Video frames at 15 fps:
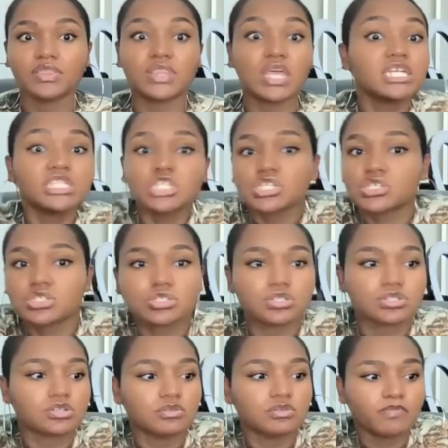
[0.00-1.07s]
They
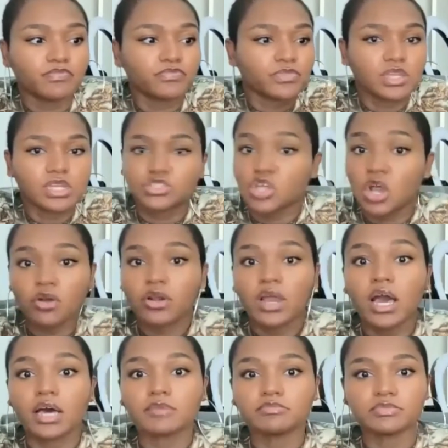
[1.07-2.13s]
just turn
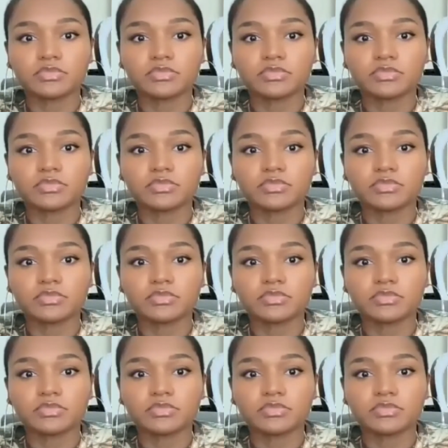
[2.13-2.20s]
up.